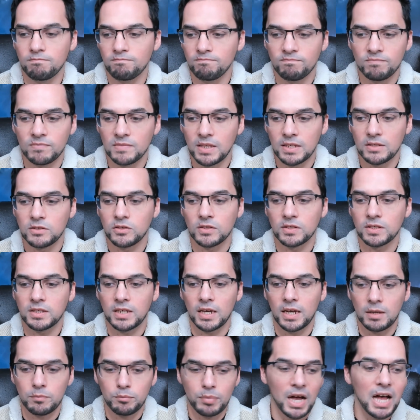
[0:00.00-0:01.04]
let's just
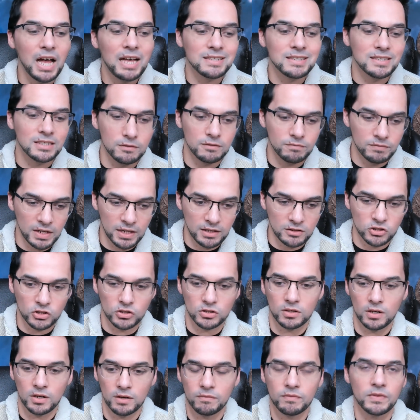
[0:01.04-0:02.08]
say, positive
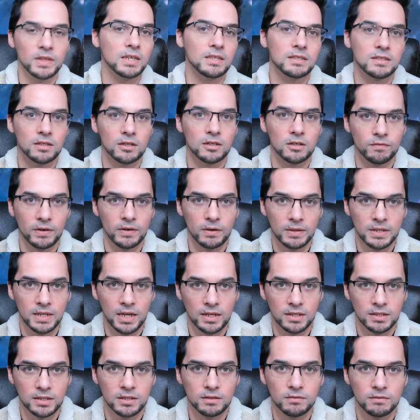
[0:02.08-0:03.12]
nature of things that are very
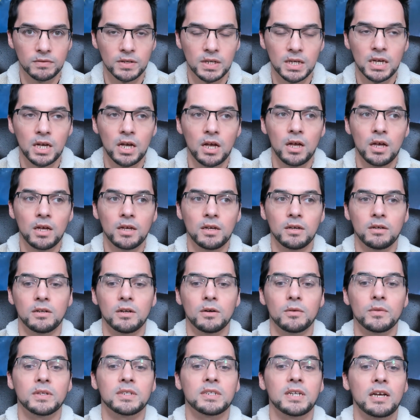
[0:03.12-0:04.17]
negative. You
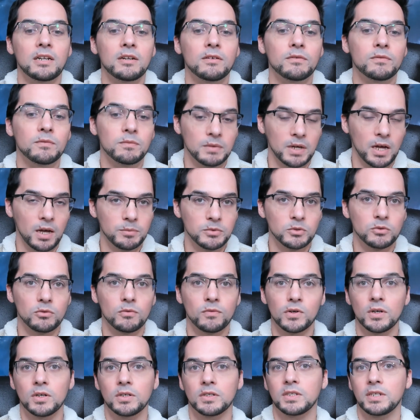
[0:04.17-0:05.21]
know, the Ten of Cups
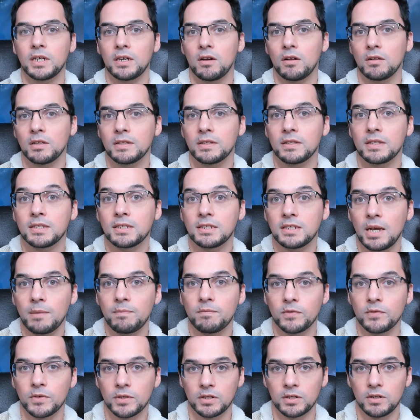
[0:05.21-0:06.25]
reversed, I call it the
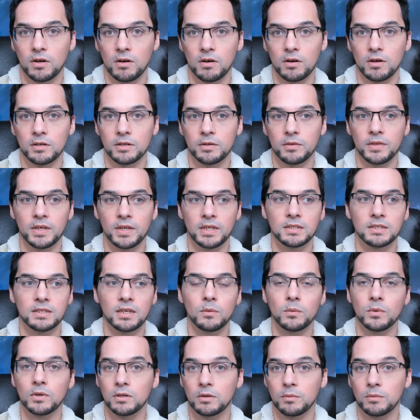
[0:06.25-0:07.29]
Stepford card. Things that
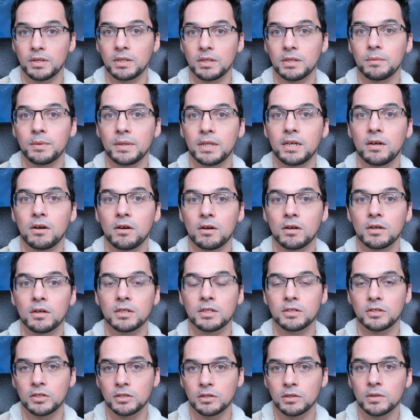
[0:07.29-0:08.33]
work really, really hard
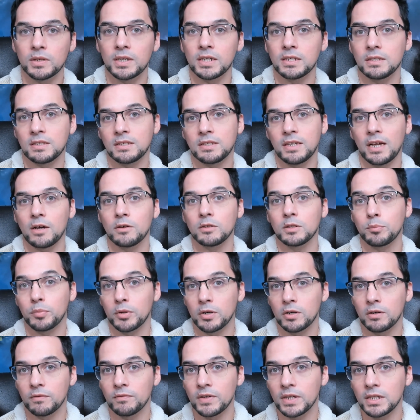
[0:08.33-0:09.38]
to look and sound
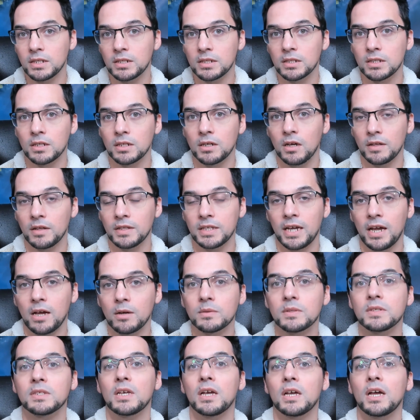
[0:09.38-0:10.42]
perfect on the
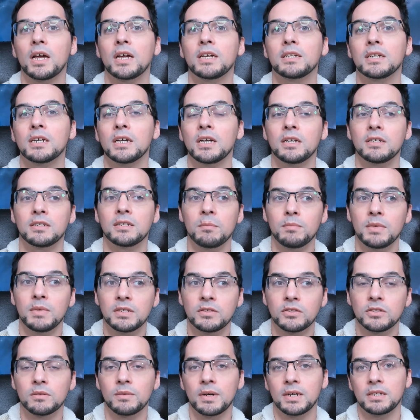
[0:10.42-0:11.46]
outside to
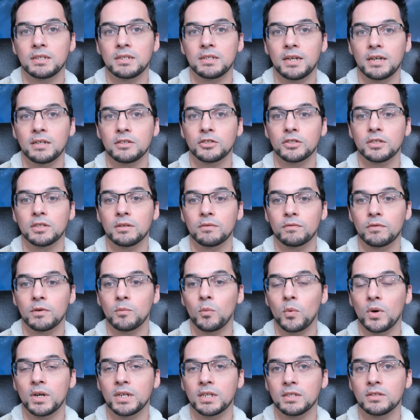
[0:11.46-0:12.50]
misdirect attention from
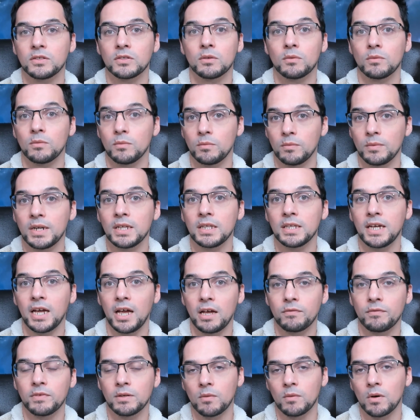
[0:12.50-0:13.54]
what is really
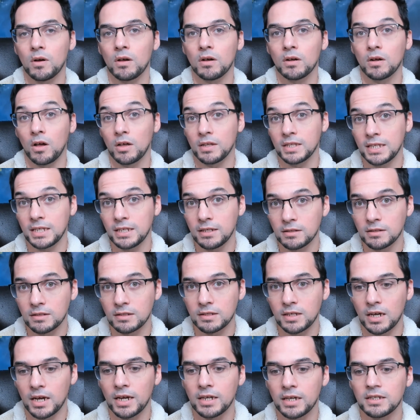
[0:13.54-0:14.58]
effing wrong on the
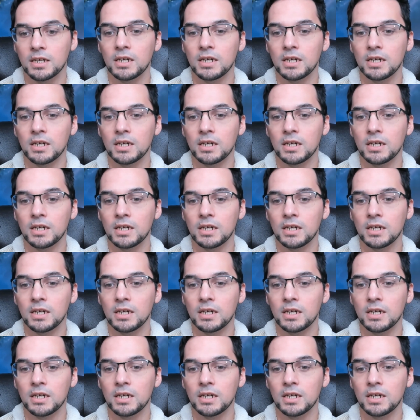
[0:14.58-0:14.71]
inside.